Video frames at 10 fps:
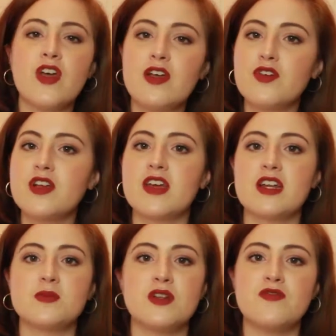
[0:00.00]
favorite that
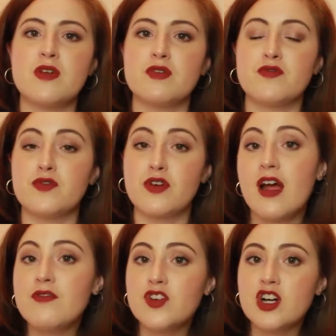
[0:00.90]
has been a favorite for
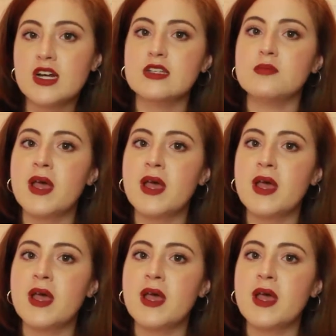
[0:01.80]
forever is